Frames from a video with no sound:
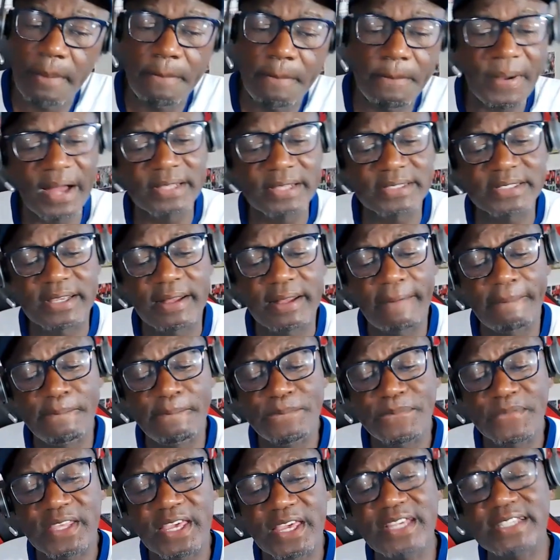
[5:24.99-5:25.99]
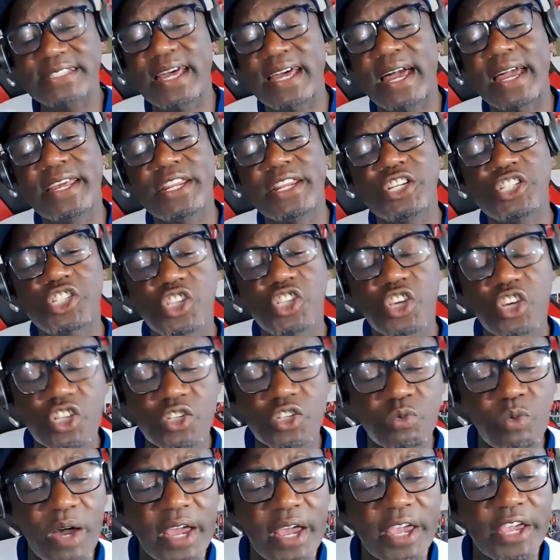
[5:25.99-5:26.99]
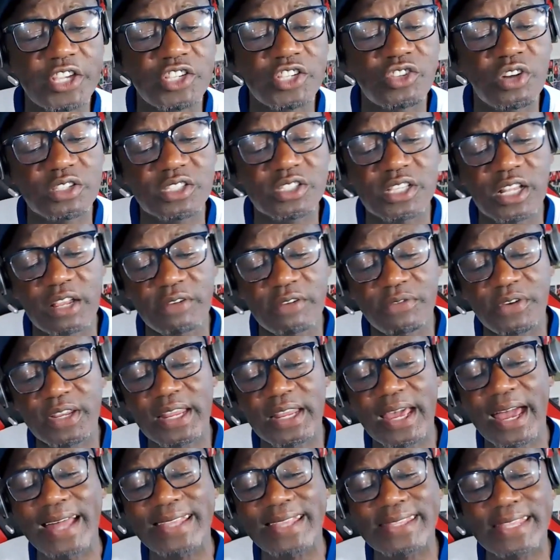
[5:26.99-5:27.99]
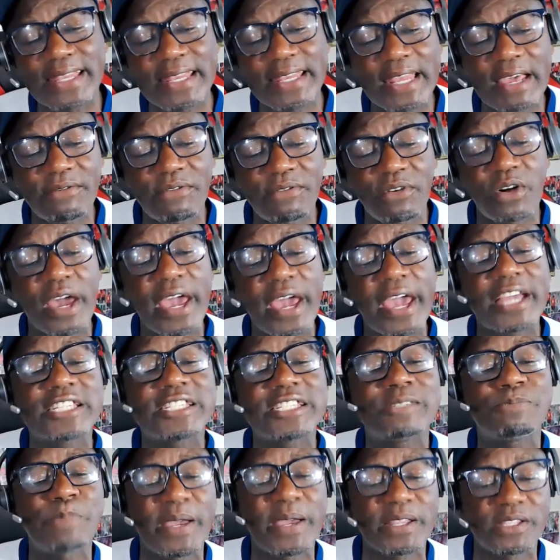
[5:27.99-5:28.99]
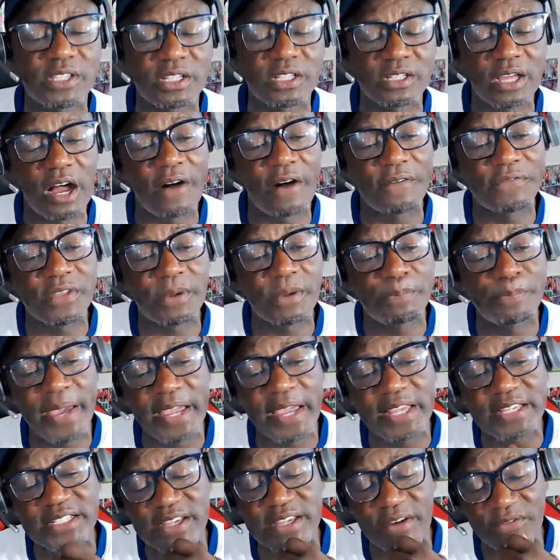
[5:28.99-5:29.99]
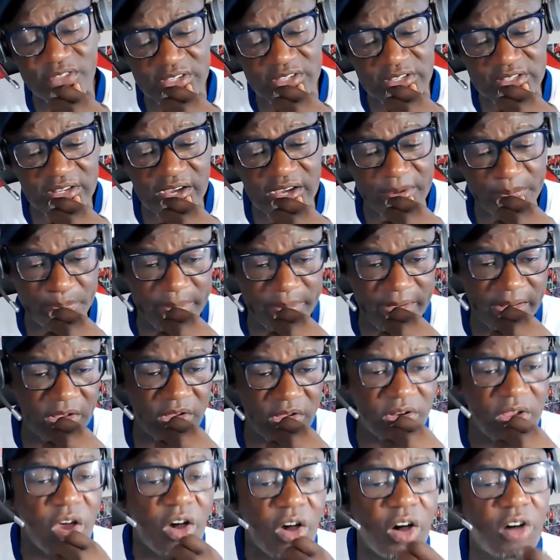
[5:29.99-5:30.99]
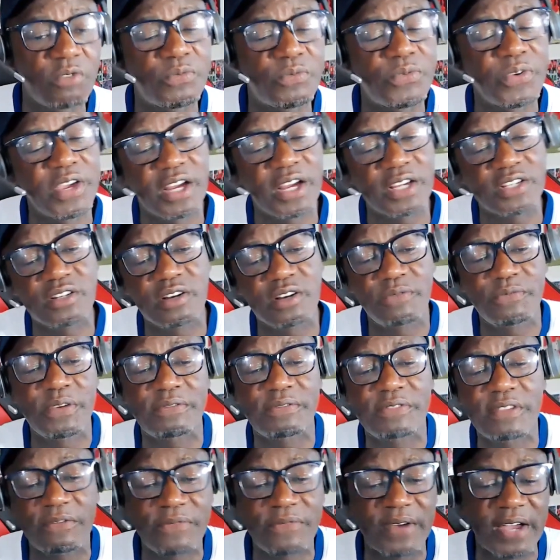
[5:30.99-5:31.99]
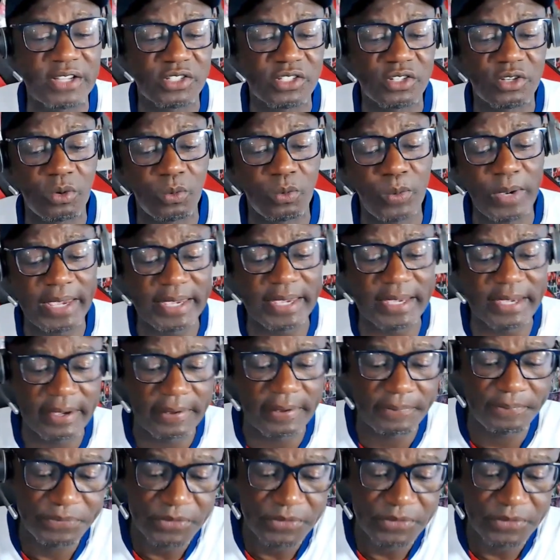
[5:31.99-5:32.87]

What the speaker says: but Is that an excuse why he's not delivering at the level expected after paying 79 million on 350,000 a week?